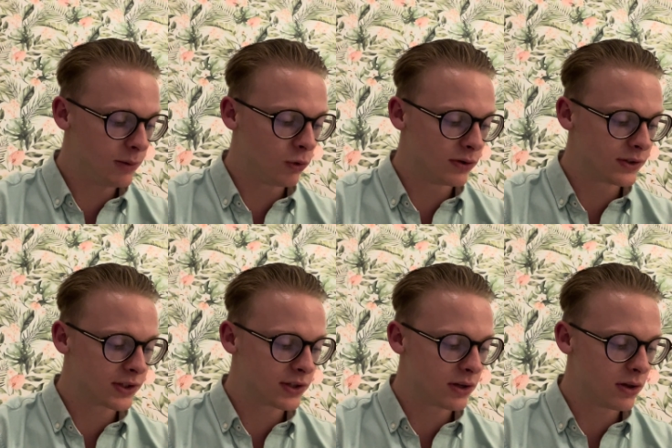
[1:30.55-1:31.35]

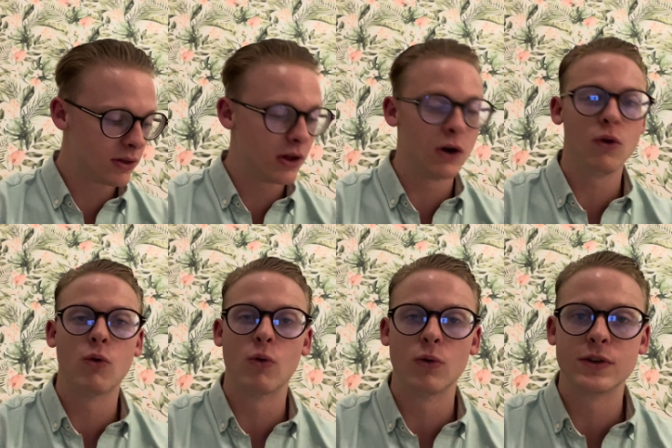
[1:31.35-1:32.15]
wants the
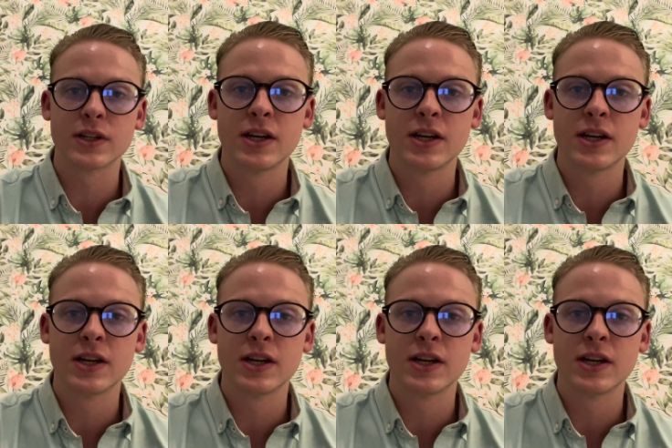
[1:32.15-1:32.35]
Lord